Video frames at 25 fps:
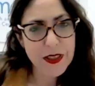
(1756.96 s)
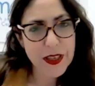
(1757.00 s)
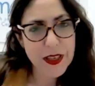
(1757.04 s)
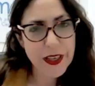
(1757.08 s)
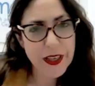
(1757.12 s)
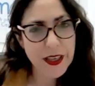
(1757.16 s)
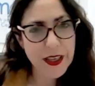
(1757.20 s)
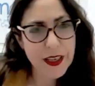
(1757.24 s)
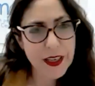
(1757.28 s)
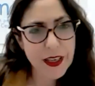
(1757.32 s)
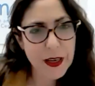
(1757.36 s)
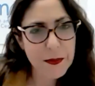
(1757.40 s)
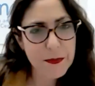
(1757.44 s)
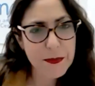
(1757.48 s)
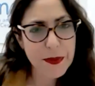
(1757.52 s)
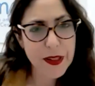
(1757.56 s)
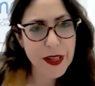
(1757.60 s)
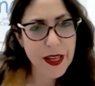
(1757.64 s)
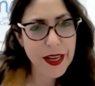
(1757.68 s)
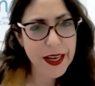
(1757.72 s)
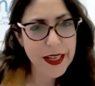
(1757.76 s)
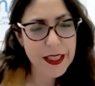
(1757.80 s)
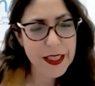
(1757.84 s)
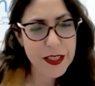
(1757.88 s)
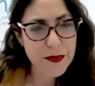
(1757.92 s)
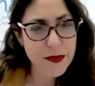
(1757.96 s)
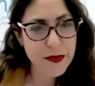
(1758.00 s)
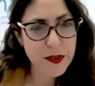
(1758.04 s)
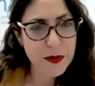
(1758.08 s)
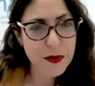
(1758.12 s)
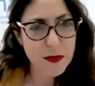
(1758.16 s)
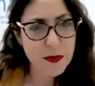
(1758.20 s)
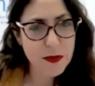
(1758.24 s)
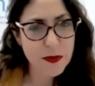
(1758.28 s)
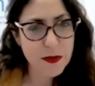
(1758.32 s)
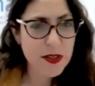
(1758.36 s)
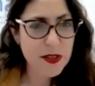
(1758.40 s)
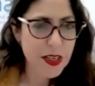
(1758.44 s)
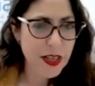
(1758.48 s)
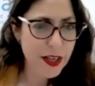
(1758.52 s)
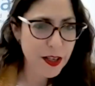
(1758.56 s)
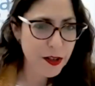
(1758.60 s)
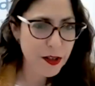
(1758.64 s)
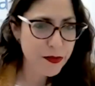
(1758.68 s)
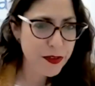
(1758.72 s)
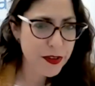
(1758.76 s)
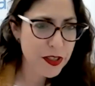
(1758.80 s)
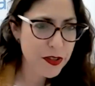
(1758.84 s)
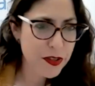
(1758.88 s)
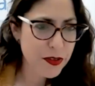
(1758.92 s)
will take plans from
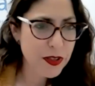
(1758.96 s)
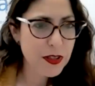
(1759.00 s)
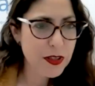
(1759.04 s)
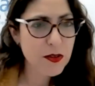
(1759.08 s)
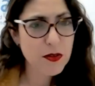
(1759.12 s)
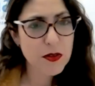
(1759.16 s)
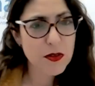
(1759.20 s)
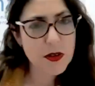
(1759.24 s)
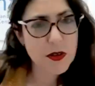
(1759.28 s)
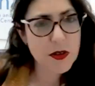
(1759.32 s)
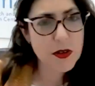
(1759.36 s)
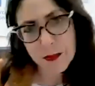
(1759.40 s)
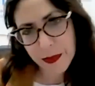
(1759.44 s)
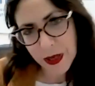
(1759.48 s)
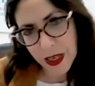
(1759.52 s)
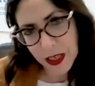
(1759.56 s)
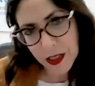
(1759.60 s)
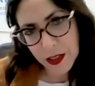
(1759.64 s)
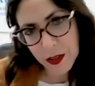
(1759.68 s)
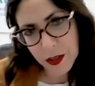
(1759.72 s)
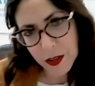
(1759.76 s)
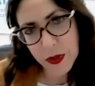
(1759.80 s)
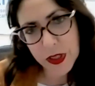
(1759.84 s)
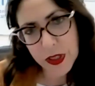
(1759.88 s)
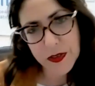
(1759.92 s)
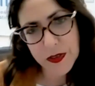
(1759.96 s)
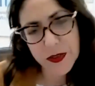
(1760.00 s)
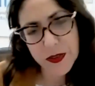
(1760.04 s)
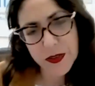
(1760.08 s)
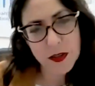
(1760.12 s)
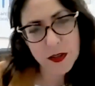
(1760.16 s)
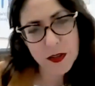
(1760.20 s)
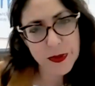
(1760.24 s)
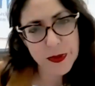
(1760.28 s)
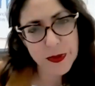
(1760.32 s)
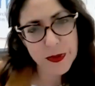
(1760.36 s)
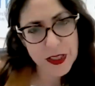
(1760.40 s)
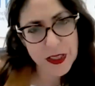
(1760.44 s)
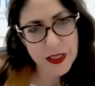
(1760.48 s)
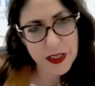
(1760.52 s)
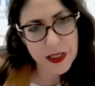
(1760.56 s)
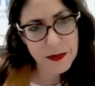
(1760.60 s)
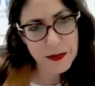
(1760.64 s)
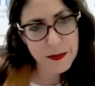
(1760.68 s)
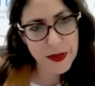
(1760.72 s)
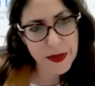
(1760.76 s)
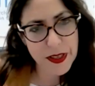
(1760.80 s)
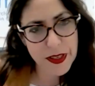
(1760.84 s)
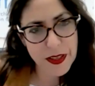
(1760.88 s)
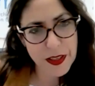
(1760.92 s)
outside of Israel to come back to Israel to
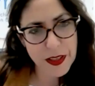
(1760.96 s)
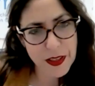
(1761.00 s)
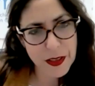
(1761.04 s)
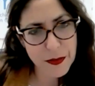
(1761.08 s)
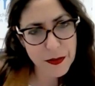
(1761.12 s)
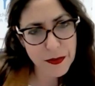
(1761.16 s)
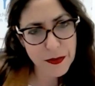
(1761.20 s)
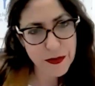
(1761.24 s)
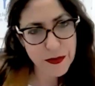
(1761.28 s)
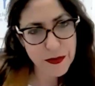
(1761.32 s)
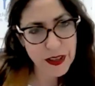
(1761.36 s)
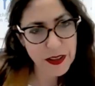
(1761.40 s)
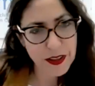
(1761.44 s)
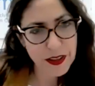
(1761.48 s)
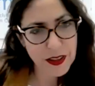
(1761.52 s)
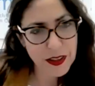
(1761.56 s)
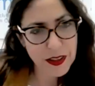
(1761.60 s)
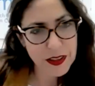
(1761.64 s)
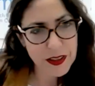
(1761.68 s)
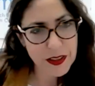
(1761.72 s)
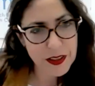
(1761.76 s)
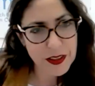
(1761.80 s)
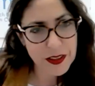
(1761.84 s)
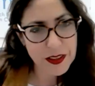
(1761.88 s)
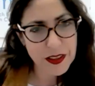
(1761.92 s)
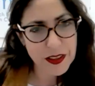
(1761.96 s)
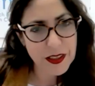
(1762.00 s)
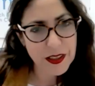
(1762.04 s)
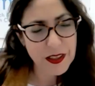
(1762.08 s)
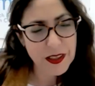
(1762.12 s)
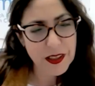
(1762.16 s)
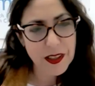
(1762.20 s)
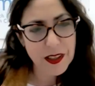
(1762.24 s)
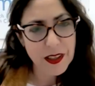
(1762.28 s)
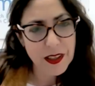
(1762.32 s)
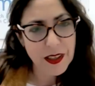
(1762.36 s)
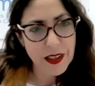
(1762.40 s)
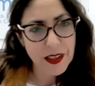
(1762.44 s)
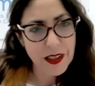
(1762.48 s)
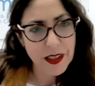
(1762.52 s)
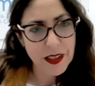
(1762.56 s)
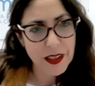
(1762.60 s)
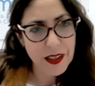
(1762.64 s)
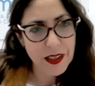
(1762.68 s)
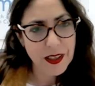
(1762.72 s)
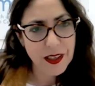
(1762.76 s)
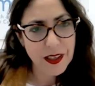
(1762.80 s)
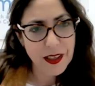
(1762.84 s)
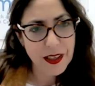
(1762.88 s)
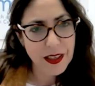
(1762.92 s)
participate in the fightings.
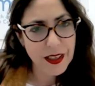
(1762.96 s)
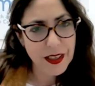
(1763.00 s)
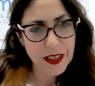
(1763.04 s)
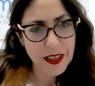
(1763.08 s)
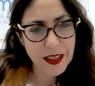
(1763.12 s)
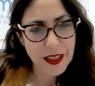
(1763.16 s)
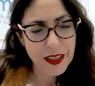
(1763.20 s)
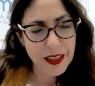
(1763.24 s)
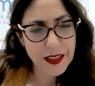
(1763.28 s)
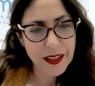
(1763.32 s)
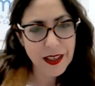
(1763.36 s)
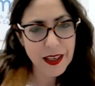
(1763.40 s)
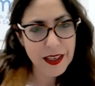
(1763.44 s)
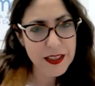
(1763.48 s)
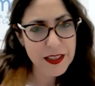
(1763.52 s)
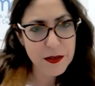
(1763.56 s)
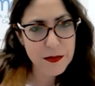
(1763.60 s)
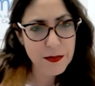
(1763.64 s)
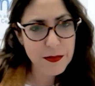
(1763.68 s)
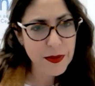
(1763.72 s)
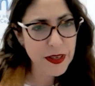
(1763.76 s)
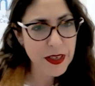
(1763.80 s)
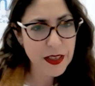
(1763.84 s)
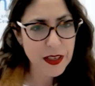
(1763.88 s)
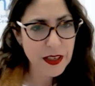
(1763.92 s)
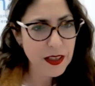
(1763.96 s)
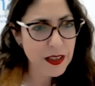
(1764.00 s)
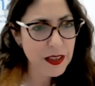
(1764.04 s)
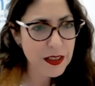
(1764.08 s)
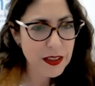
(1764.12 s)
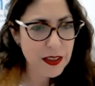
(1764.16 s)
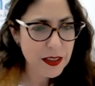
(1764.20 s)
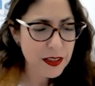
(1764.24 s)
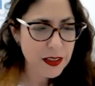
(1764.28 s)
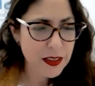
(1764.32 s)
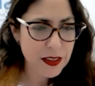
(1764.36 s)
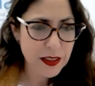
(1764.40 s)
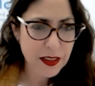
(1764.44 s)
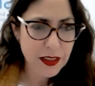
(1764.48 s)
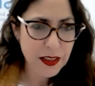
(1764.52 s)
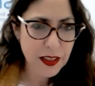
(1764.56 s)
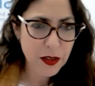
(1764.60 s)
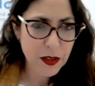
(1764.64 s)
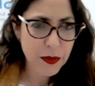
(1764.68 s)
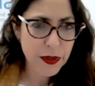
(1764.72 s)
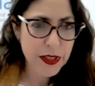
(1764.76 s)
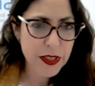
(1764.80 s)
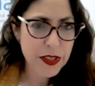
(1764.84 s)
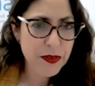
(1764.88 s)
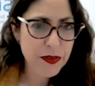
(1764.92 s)
It doesn't matter
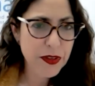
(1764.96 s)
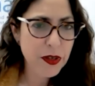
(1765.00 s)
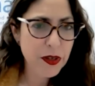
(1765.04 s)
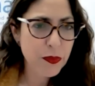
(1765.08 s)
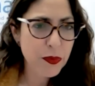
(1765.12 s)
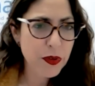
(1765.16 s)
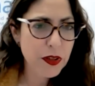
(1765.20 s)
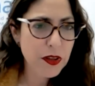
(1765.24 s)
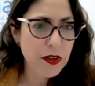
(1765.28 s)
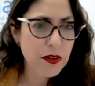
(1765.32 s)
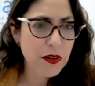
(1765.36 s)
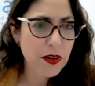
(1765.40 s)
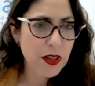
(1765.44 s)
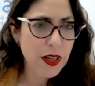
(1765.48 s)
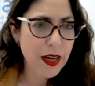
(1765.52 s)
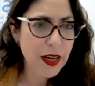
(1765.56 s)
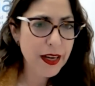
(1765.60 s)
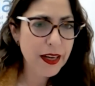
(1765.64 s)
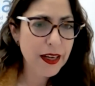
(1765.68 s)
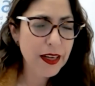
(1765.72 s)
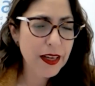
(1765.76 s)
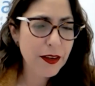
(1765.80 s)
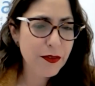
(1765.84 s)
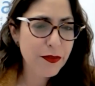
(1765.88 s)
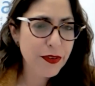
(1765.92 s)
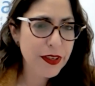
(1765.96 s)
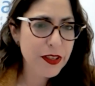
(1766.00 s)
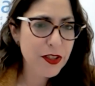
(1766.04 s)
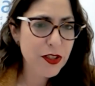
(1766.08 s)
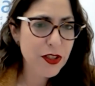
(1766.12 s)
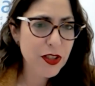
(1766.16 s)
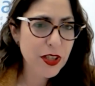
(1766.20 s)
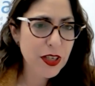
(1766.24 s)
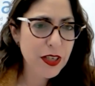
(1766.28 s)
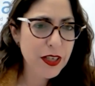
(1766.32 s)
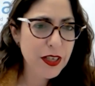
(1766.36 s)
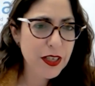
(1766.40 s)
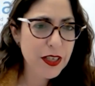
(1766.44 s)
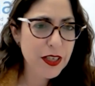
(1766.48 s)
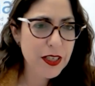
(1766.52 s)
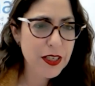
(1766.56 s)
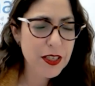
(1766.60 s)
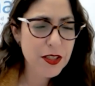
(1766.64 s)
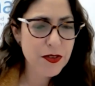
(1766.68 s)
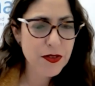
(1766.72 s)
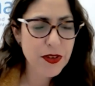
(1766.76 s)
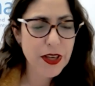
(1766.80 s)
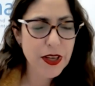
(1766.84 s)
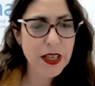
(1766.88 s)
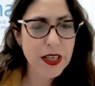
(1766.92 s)
how Israel would look like. Eventually,
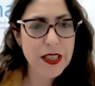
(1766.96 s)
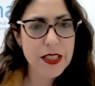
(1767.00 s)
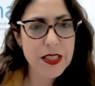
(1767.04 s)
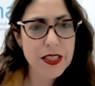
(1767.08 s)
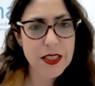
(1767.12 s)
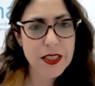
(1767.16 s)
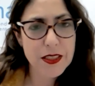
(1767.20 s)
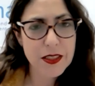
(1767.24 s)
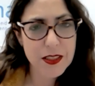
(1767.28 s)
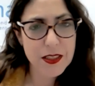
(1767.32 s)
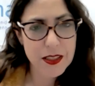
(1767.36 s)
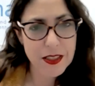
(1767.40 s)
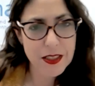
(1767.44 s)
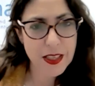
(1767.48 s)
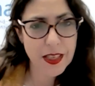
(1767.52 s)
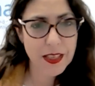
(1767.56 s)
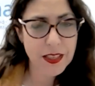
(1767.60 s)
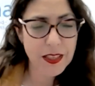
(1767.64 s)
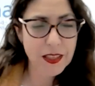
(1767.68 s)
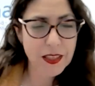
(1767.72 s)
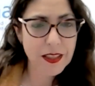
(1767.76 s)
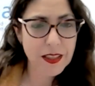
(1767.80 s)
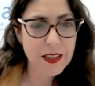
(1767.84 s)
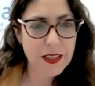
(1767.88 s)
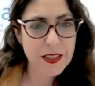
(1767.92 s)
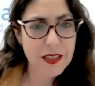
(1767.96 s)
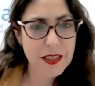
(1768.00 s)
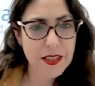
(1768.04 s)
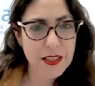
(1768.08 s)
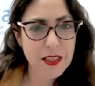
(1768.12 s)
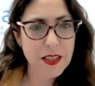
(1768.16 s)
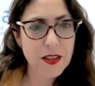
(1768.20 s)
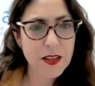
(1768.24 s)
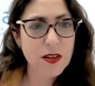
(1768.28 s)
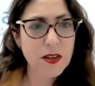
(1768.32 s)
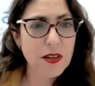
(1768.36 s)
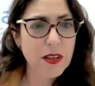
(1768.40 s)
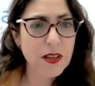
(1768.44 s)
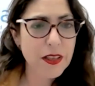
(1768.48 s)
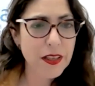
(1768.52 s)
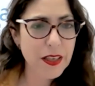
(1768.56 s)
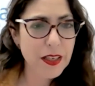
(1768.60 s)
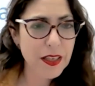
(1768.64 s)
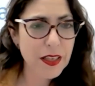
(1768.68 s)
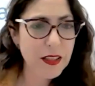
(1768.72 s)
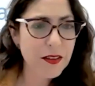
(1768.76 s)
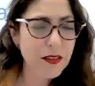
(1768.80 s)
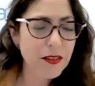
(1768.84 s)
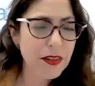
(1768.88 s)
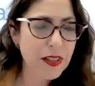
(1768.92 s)
Israelis understand that that's their only
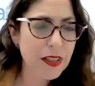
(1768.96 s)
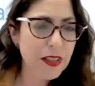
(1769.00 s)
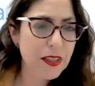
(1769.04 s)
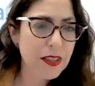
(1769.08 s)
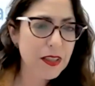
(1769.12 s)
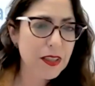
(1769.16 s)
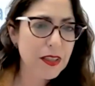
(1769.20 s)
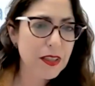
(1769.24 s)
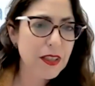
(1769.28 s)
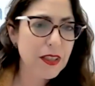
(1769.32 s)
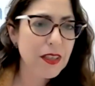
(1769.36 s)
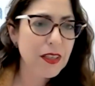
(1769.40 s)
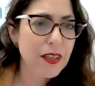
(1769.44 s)
country,